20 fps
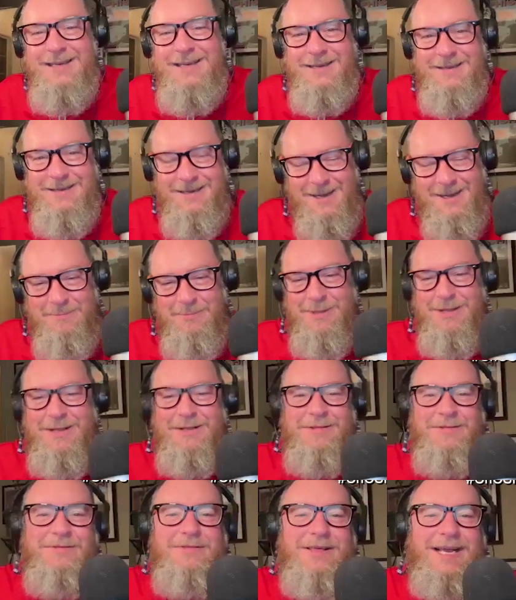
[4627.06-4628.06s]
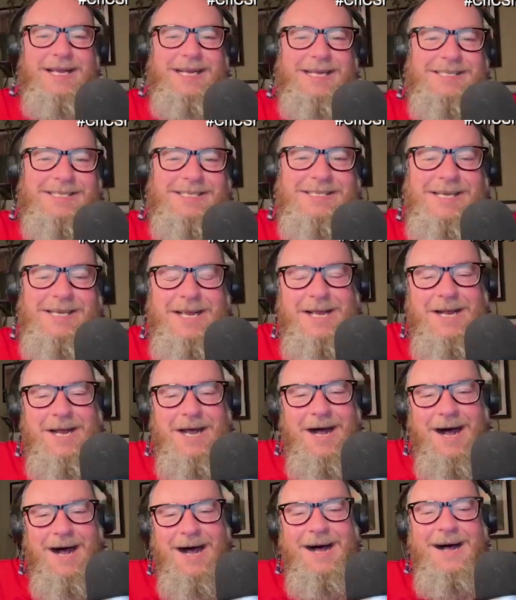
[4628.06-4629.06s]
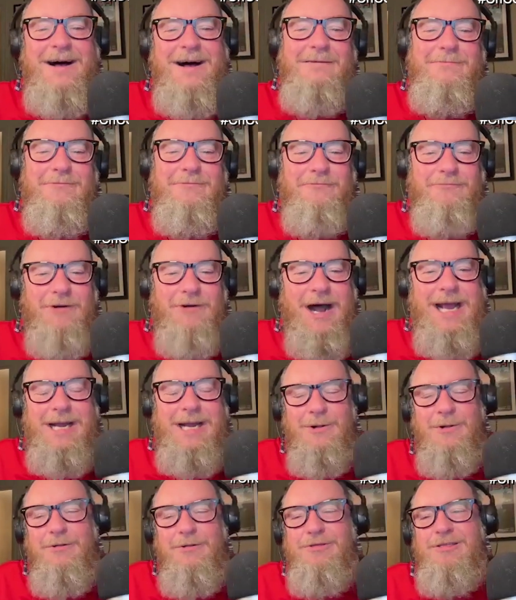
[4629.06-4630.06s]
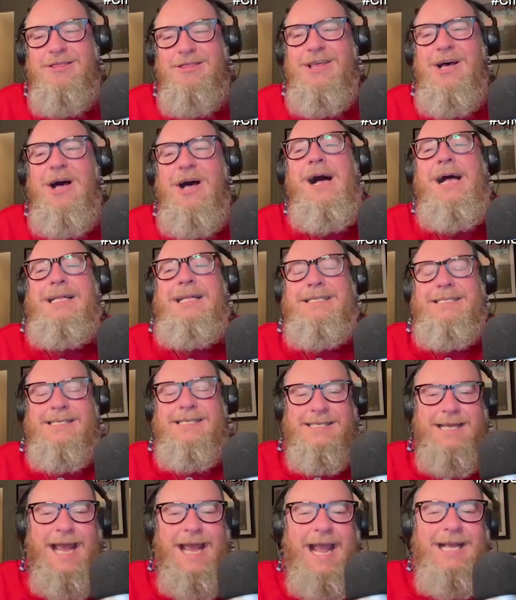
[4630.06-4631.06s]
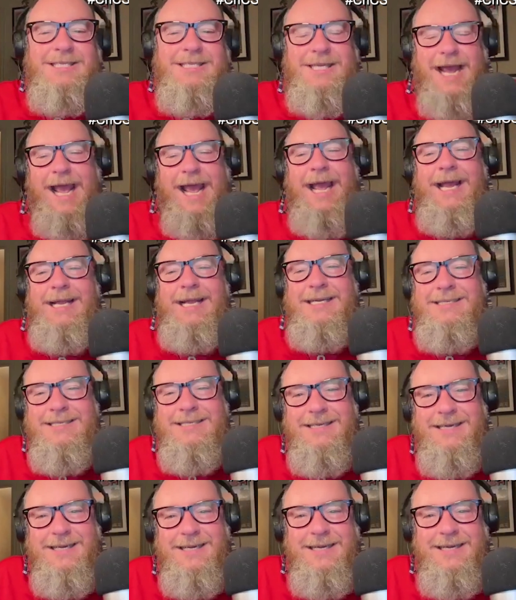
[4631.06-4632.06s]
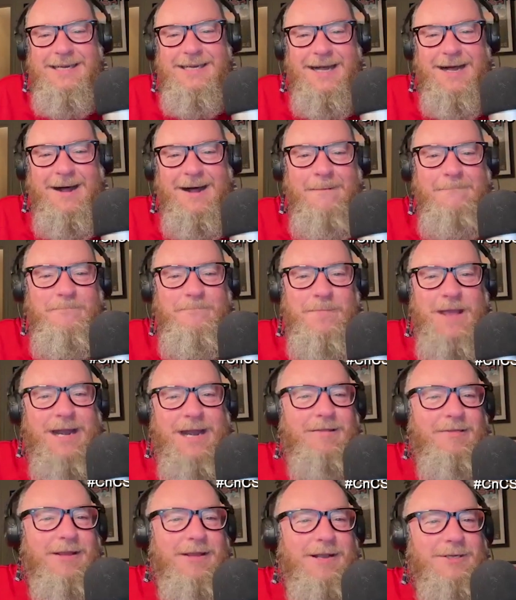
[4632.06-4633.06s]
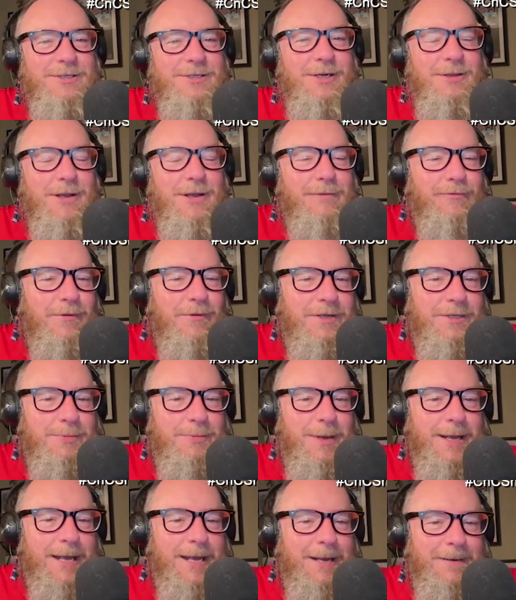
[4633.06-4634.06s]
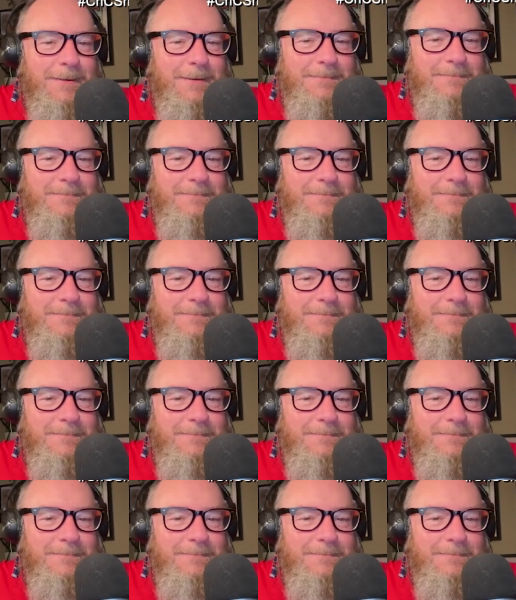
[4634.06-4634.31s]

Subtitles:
a couple other things. Final thoughts, AJ. Anything else you're looking for this weekend?